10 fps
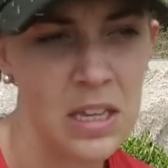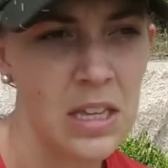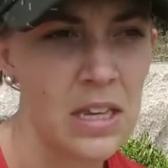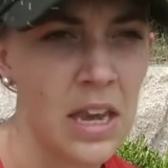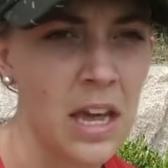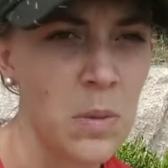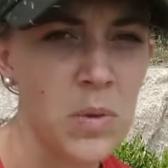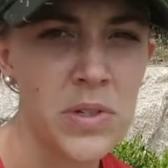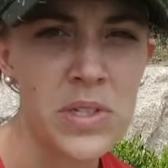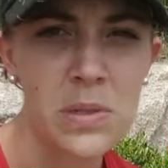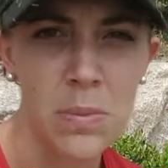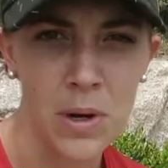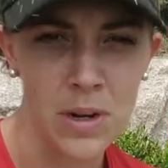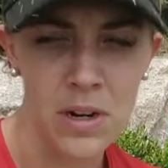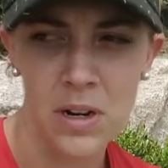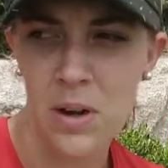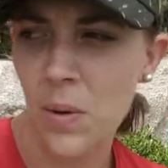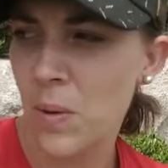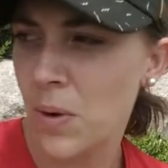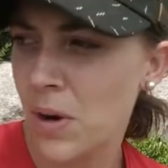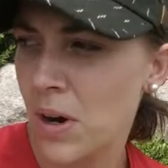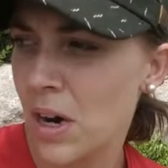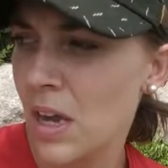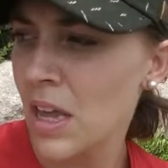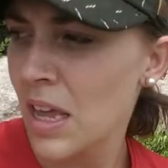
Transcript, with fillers: killing animals is murder or